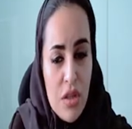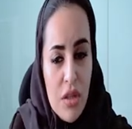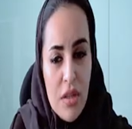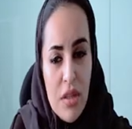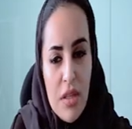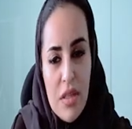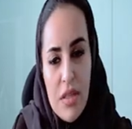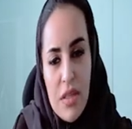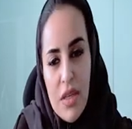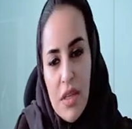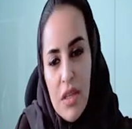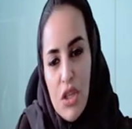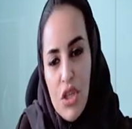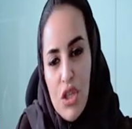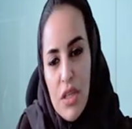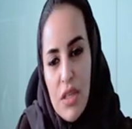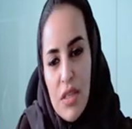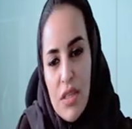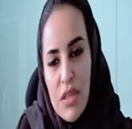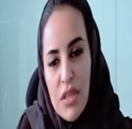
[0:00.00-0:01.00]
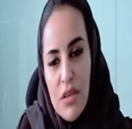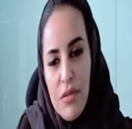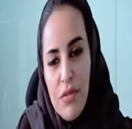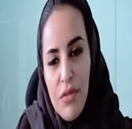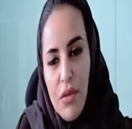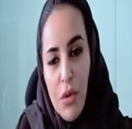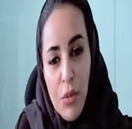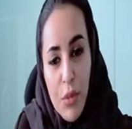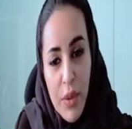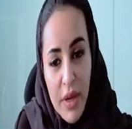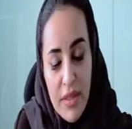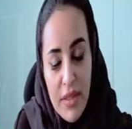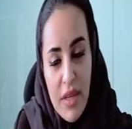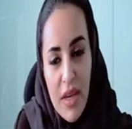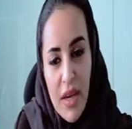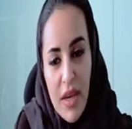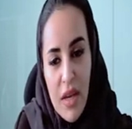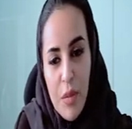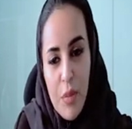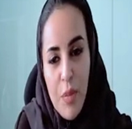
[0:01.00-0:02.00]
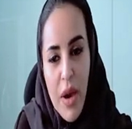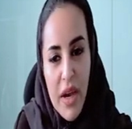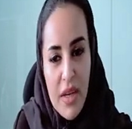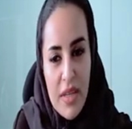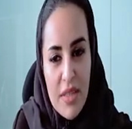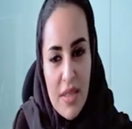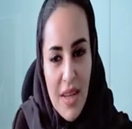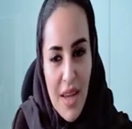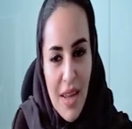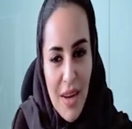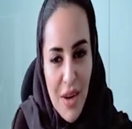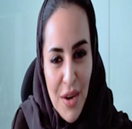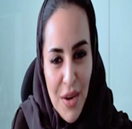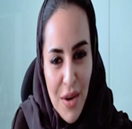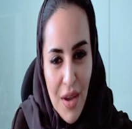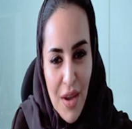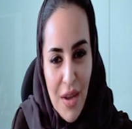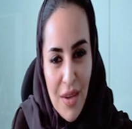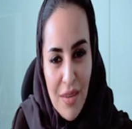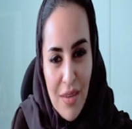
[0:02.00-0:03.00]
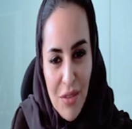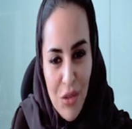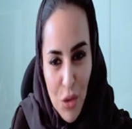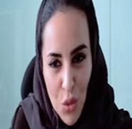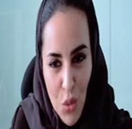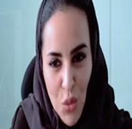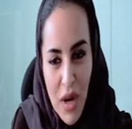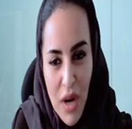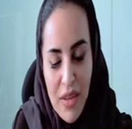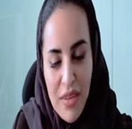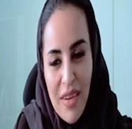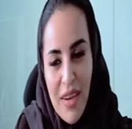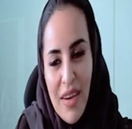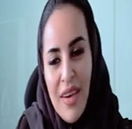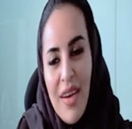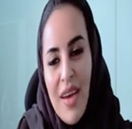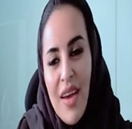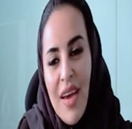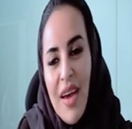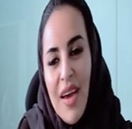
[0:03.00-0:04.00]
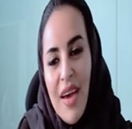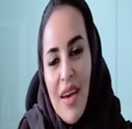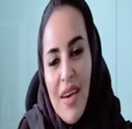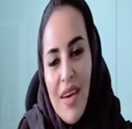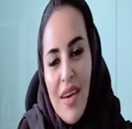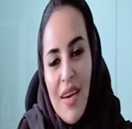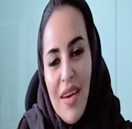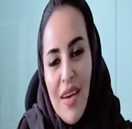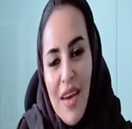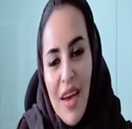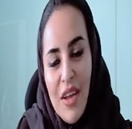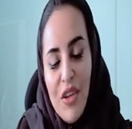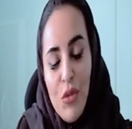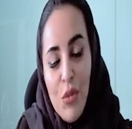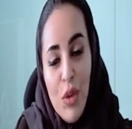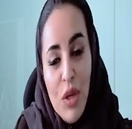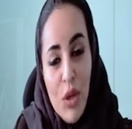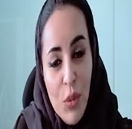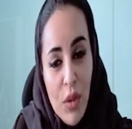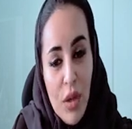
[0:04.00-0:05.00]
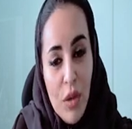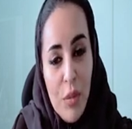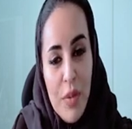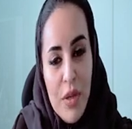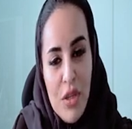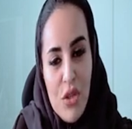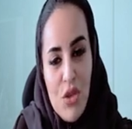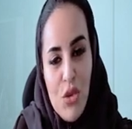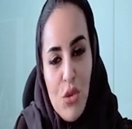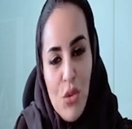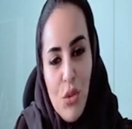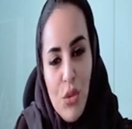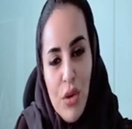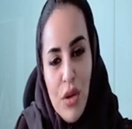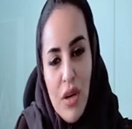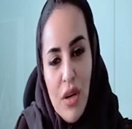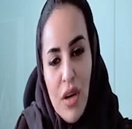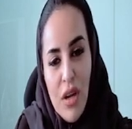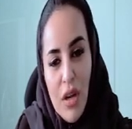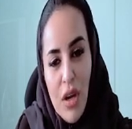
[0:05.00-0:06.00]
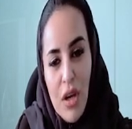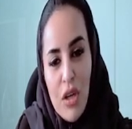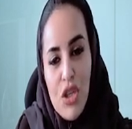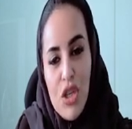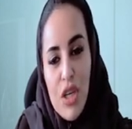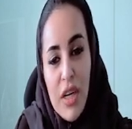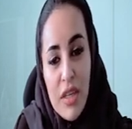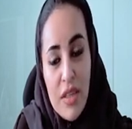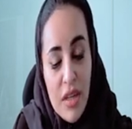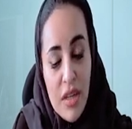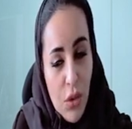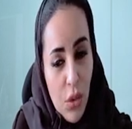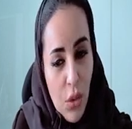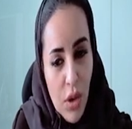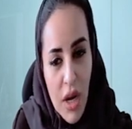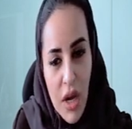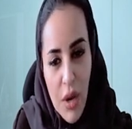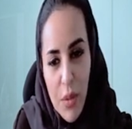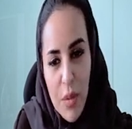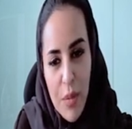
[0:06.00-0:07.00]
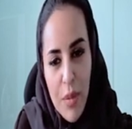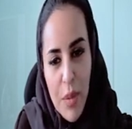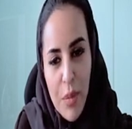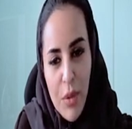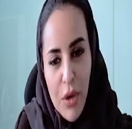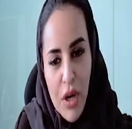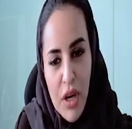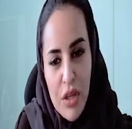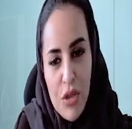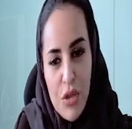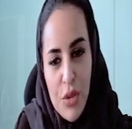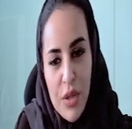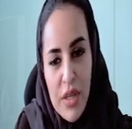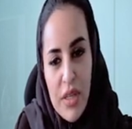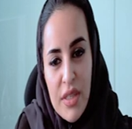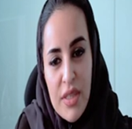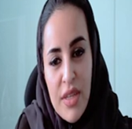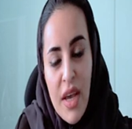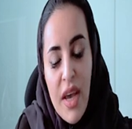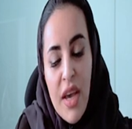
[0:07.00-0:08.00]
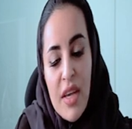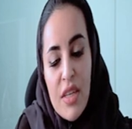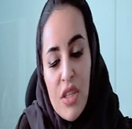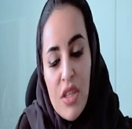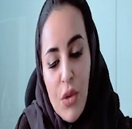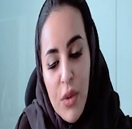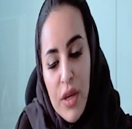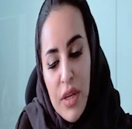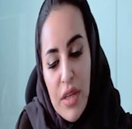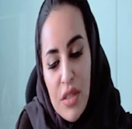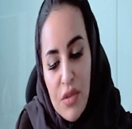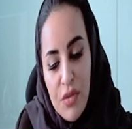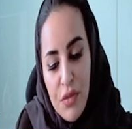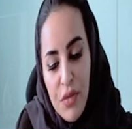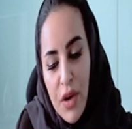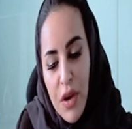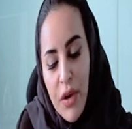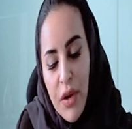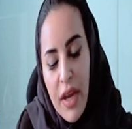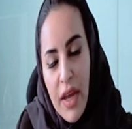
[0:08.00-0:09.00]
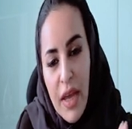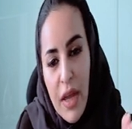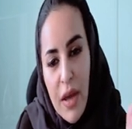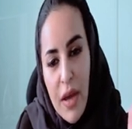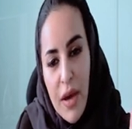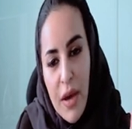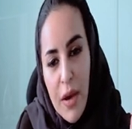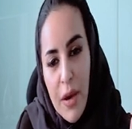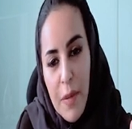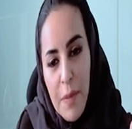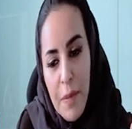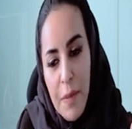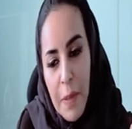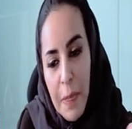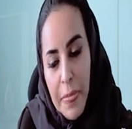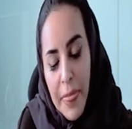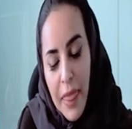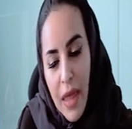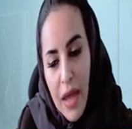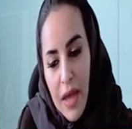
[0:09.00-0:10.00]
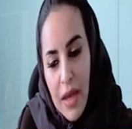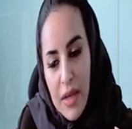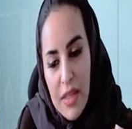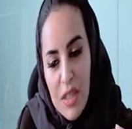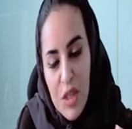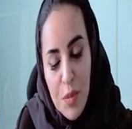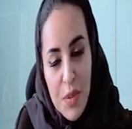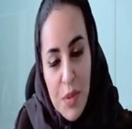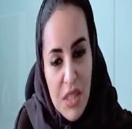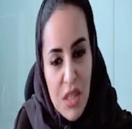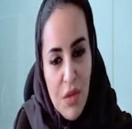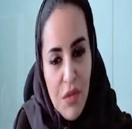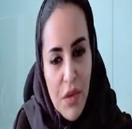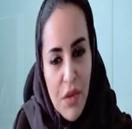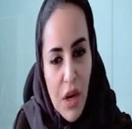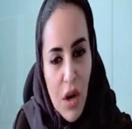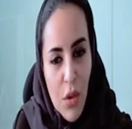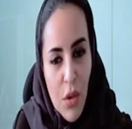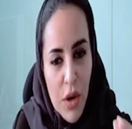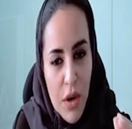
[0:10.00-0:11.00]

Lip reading: this initiative already in Pakistan and Rwanda, and we will be soon launching it in all our member countries. So it is very specific or